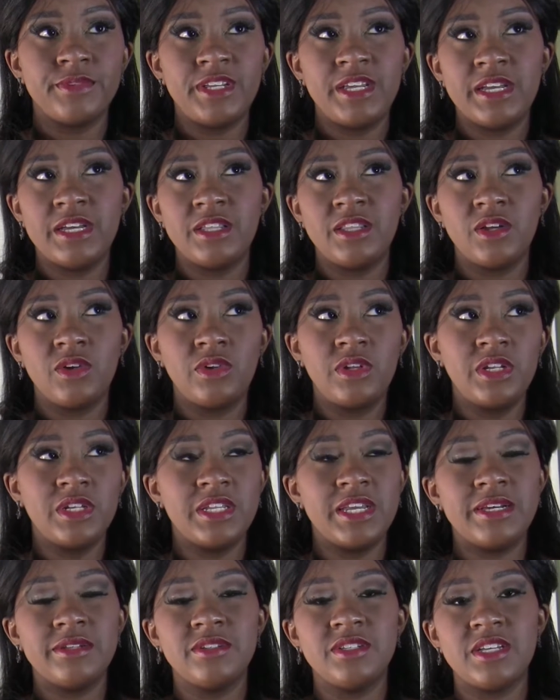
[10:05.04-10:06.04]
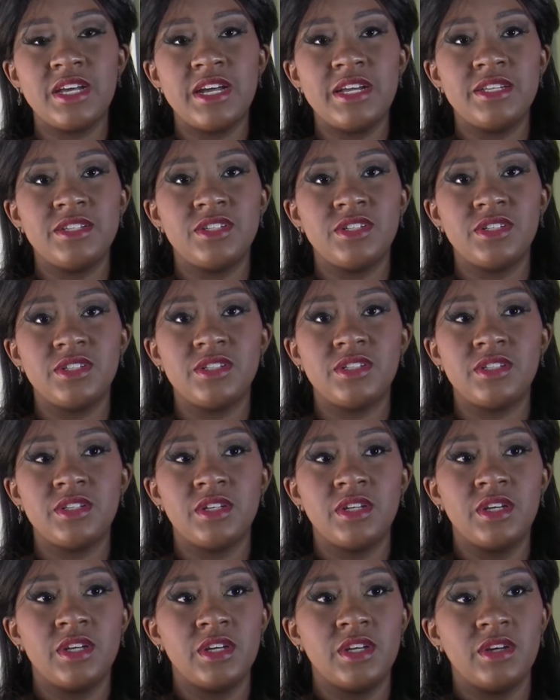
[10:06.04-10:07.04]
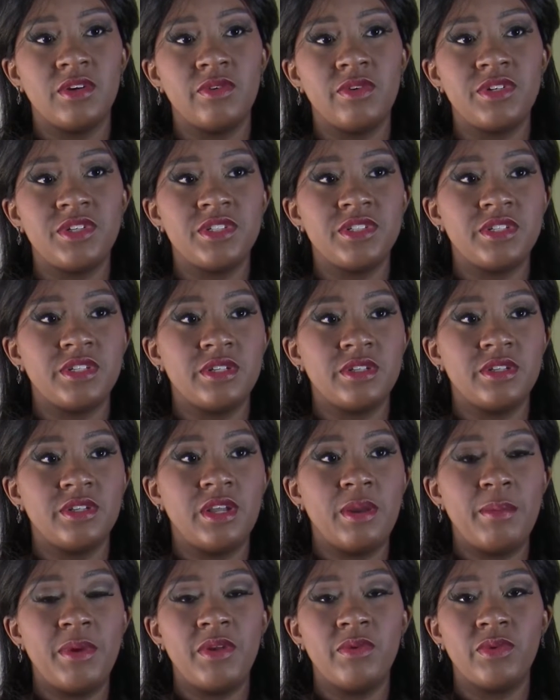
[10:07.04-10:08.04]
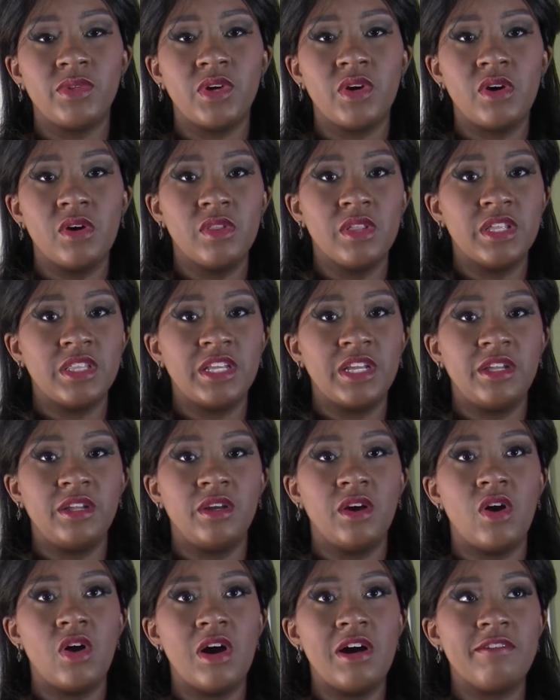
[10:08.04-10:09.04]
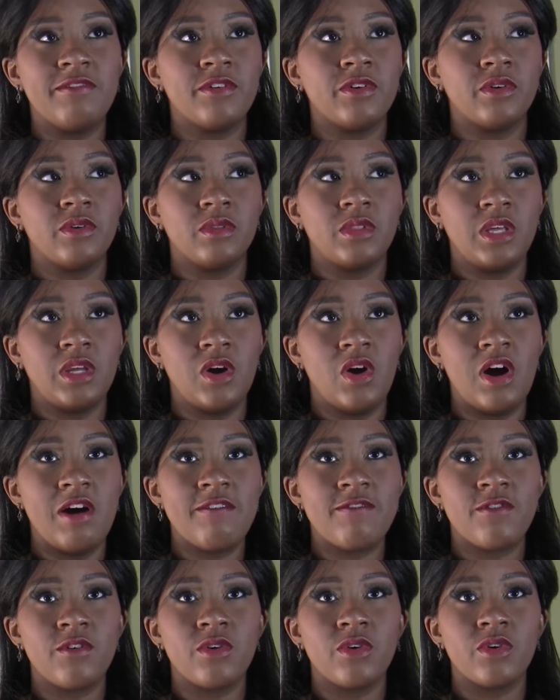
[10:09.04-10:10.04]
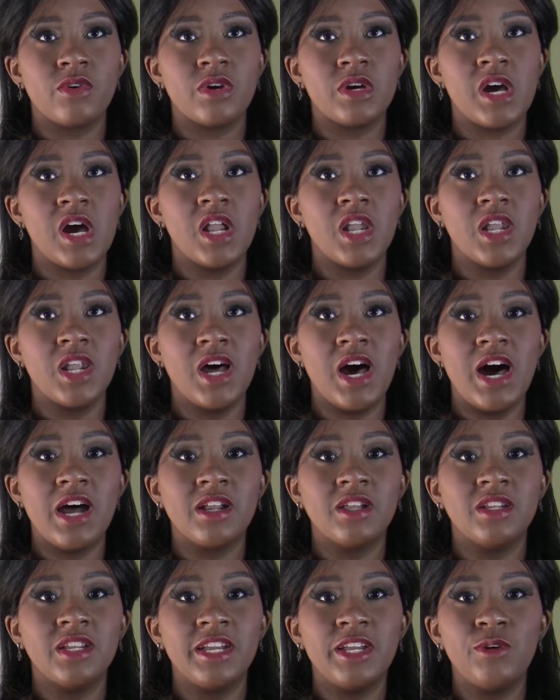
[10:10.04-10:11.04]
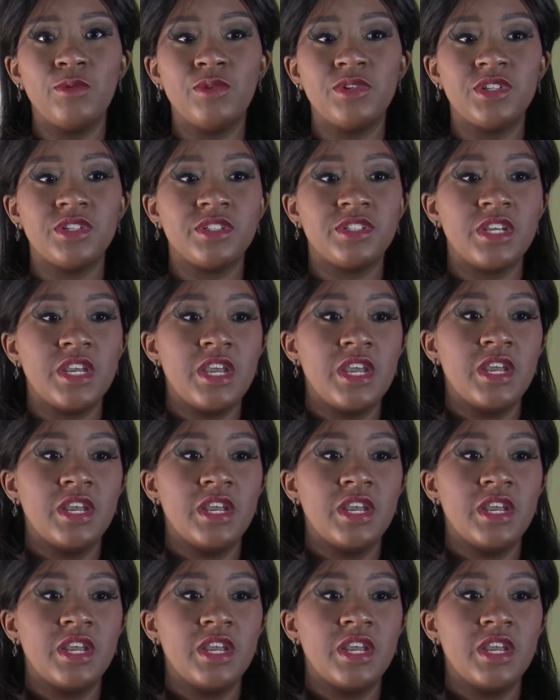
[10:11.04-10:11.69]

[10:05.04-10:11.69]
Yeah, the only downside is just, which isn't, I mean, with all that they offer a lot of languages.